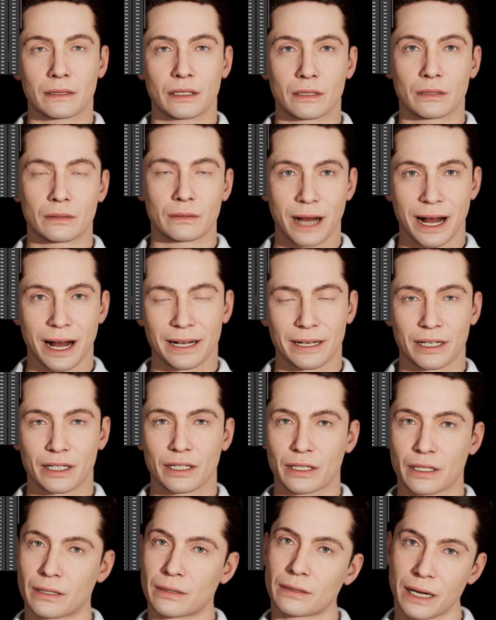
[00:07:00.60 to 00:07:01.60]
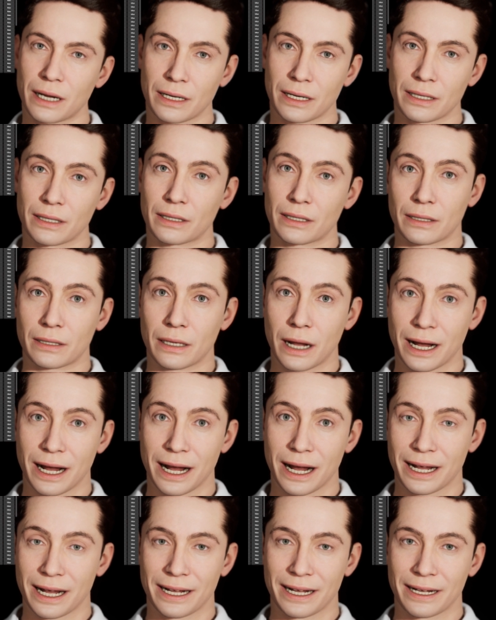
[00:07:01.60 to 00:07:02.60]
range of values from
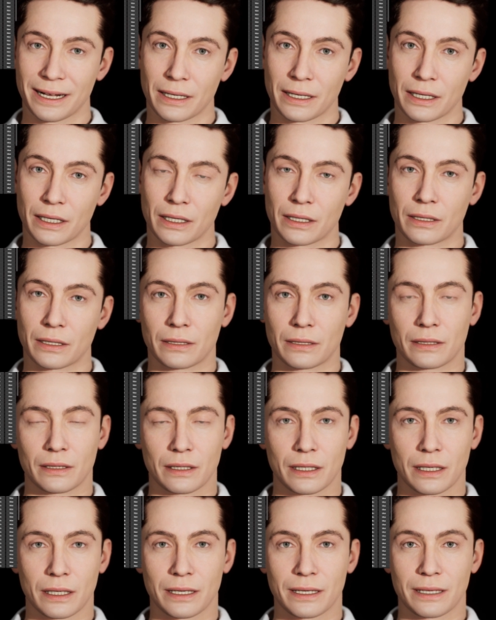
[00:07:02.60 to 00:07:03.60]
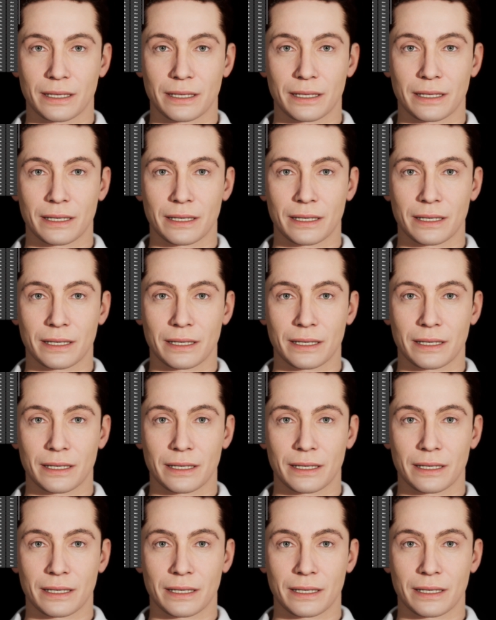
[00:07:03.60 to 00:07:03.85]
ARKit to the